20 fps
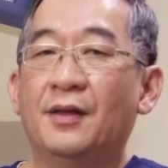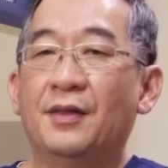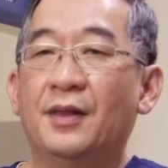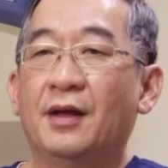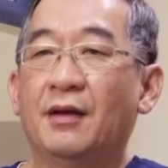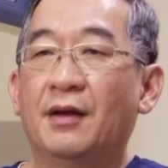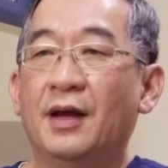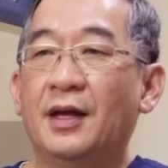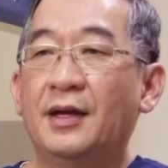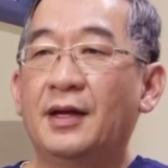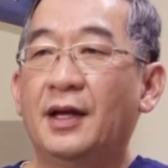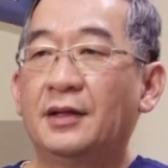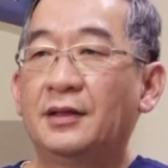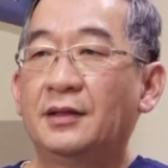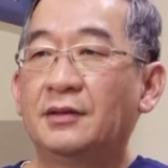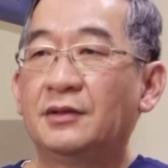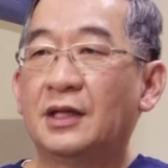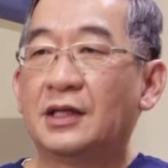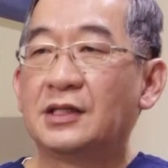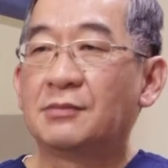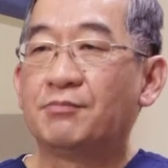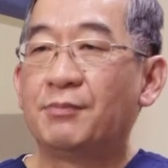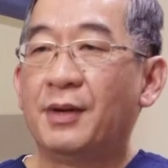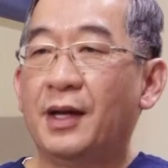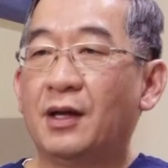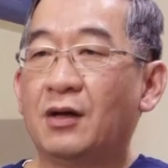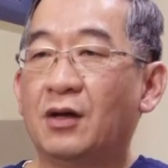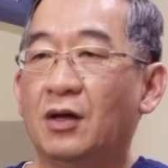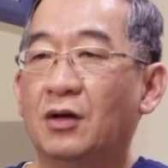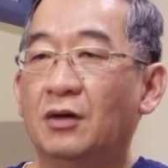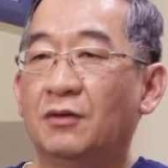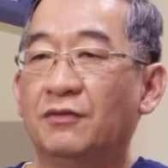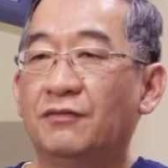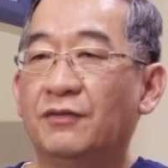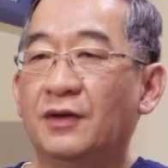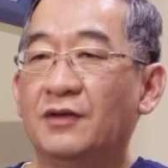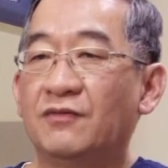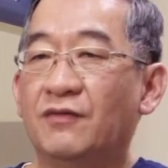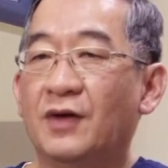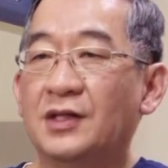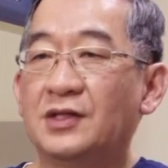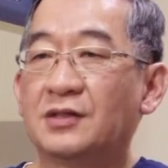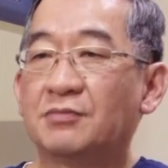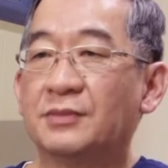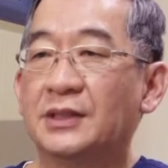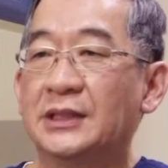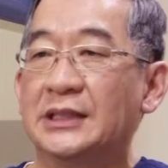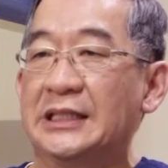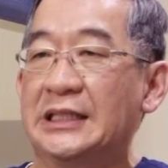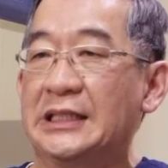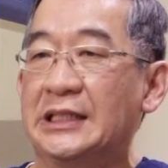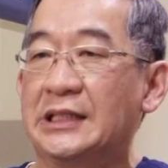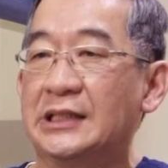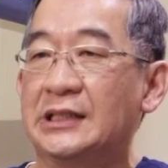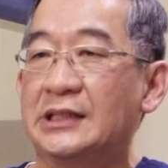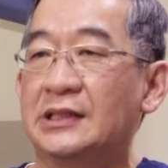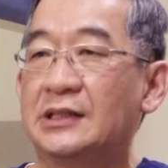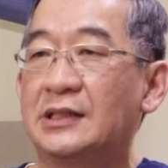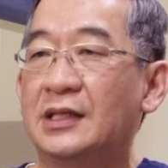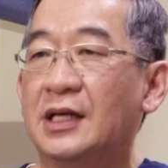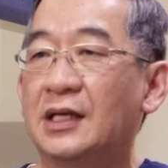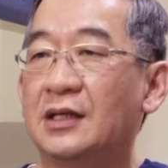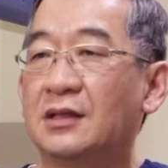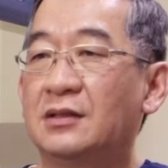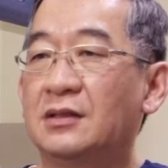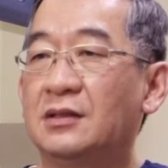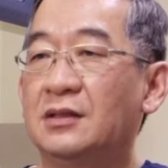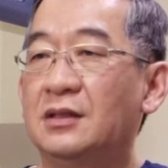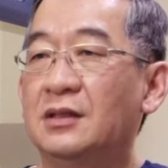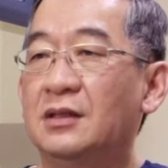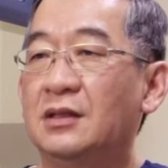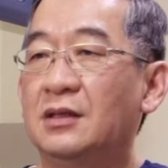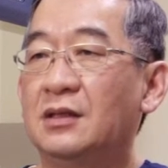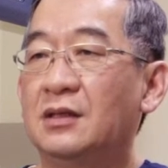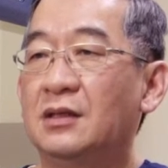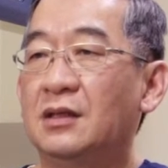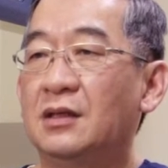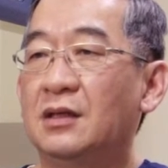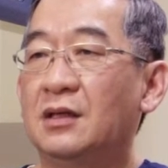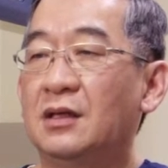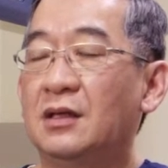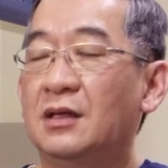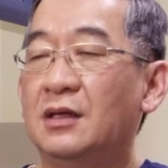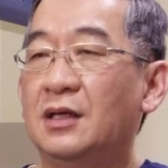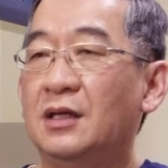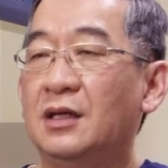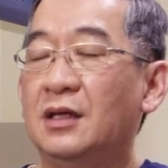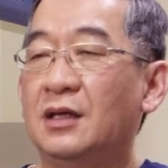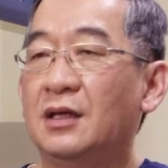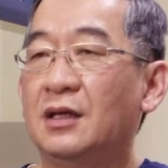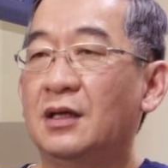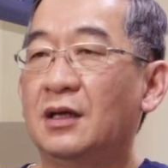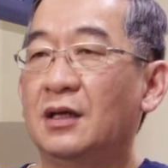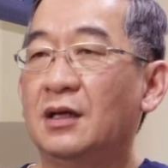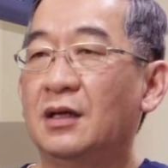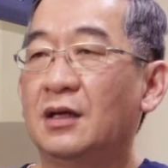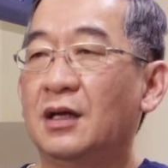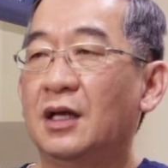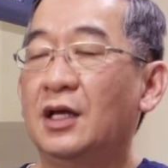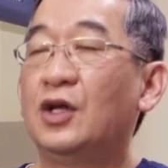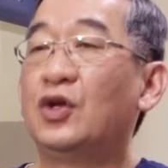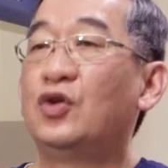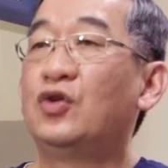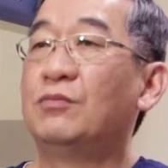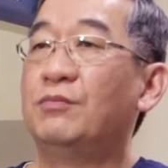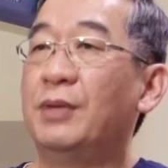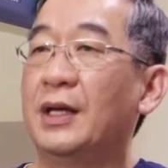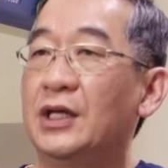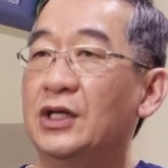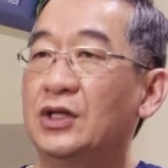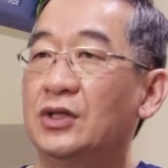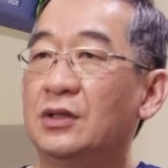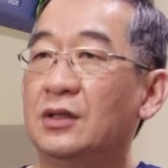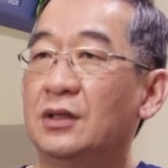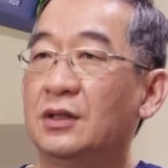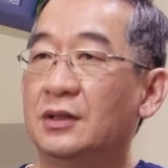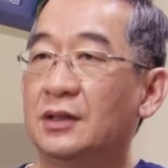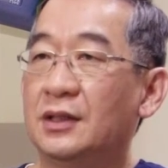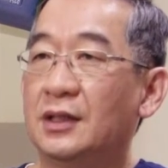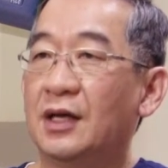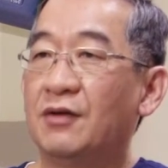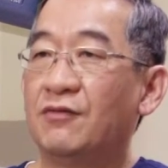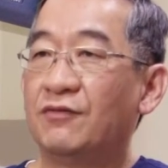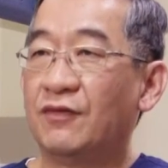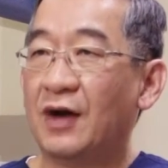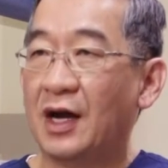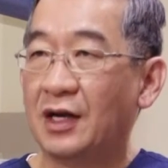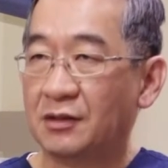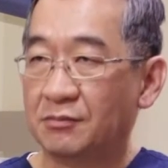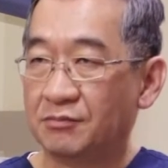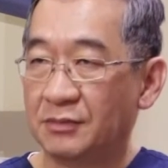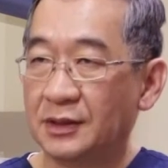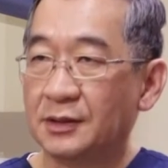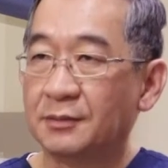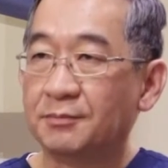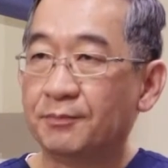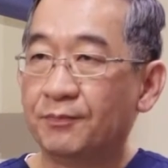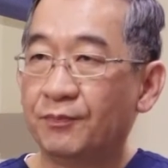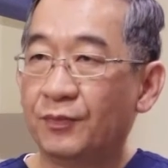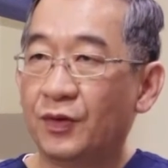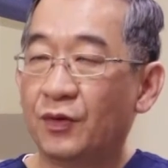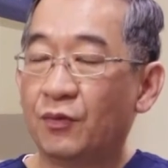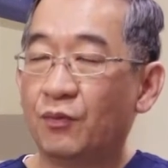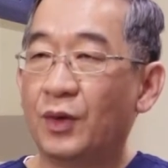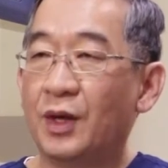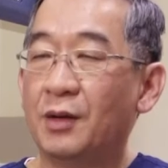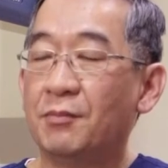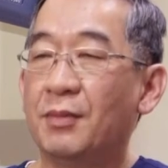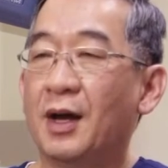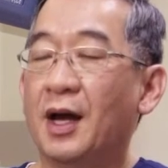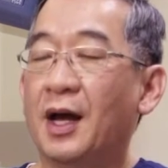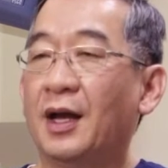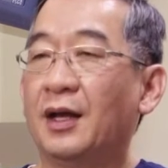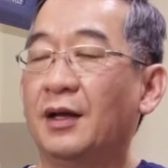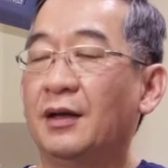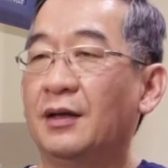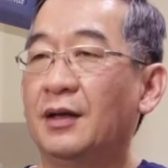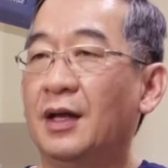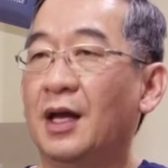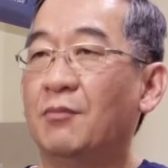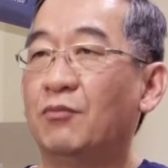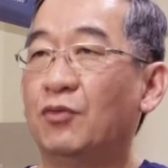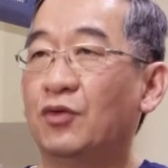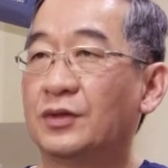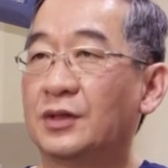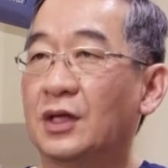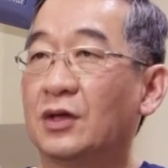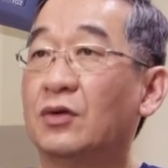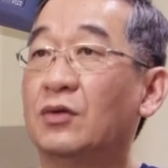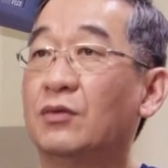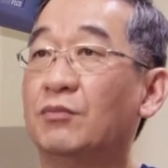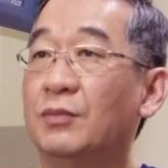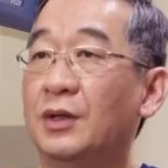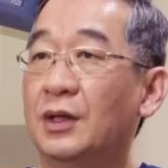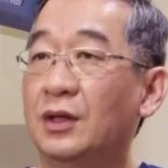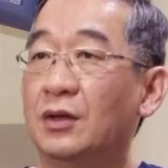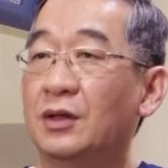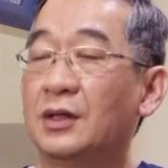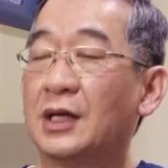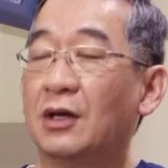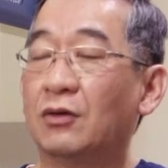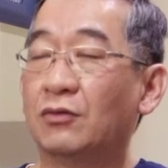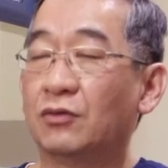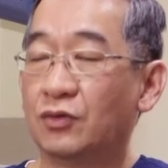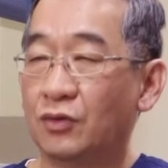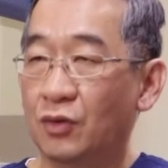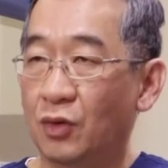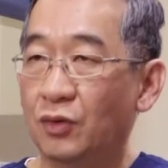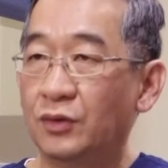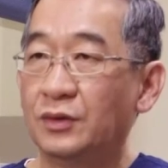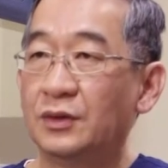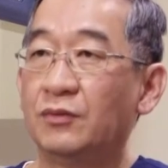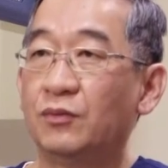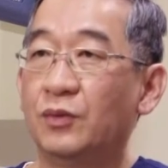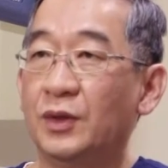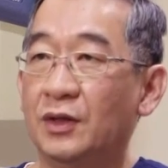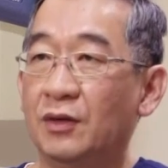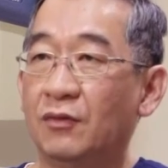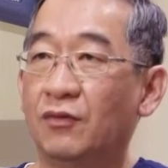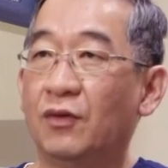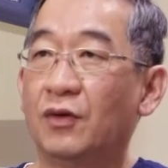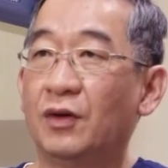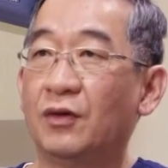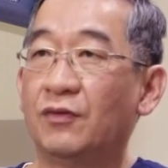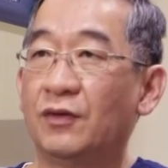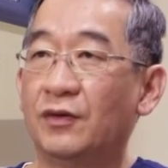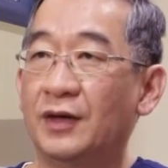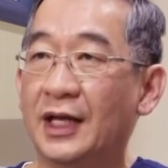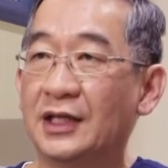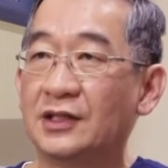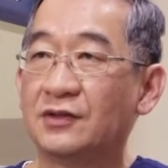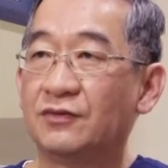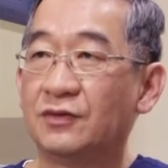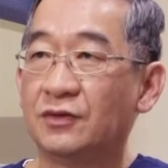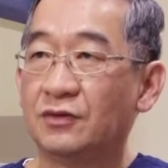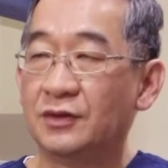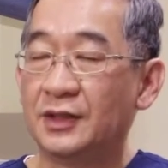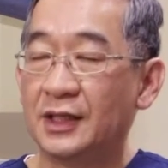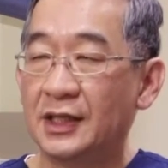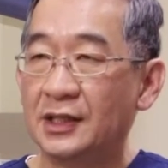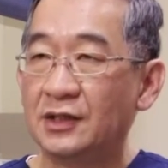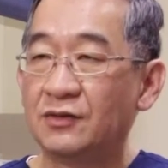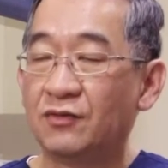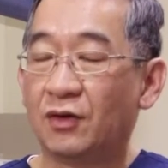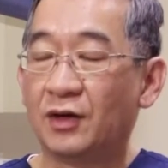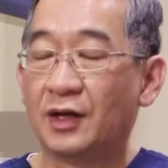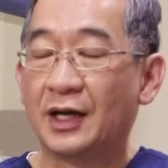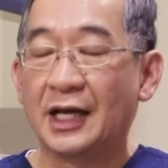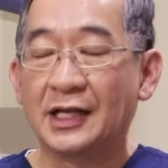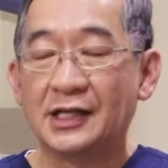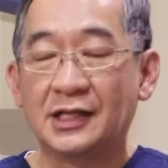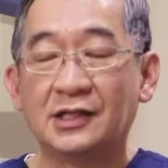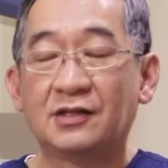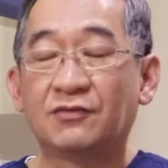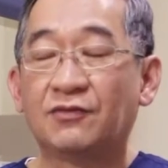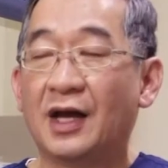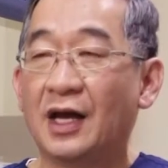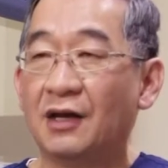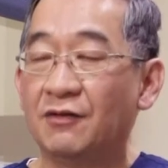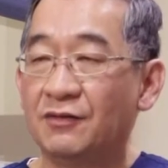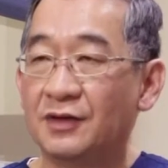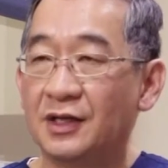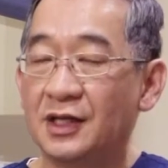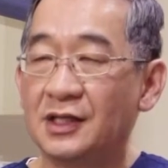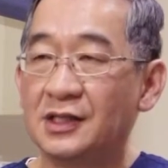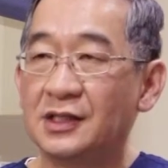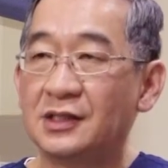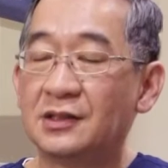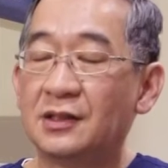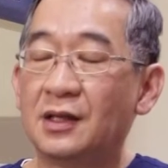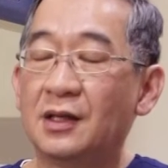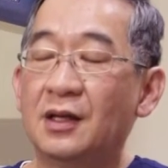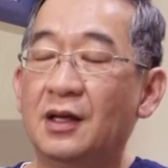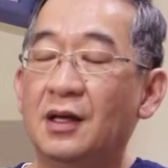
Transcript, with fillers: Now, another aspect of advancement is that the, the incubator environment whereby the embryos are being grown with, for the next few days, for the, like these five days.